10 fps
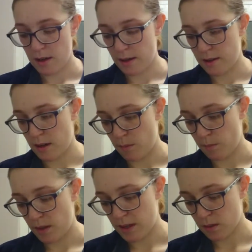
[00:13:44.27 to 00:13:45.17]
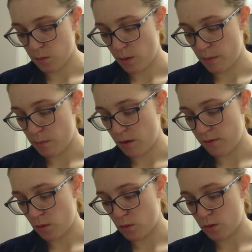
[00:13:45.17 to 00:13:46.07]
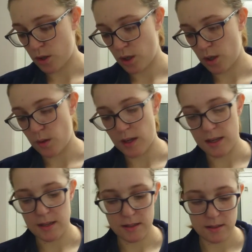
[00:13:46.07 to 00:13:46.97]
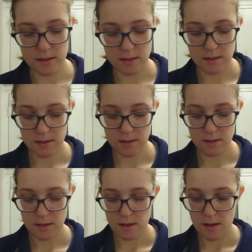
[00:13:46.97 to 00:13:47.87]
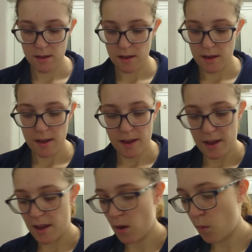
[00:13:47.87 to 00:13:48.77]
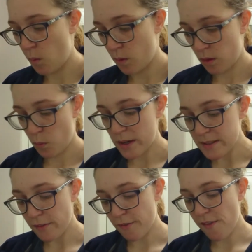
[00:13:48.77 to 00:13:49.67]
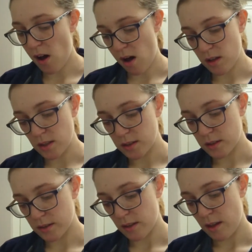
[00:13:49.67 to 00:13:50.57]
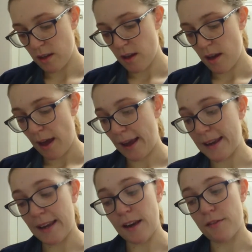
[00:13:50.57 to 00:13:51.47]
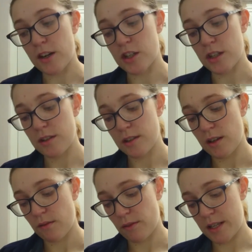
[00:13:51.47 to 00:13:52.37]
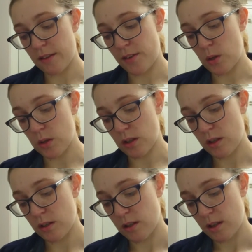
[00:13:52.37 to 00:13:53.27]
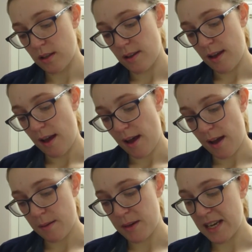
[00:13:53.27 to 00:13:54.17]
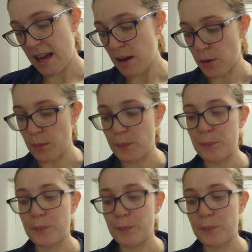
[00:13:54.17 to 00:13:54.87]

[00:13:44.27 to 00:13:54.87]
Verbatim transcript: And then next one we move on to is a the Winter Fur Hanging Air Fresheners, Reed Diffuser, and a mini candle,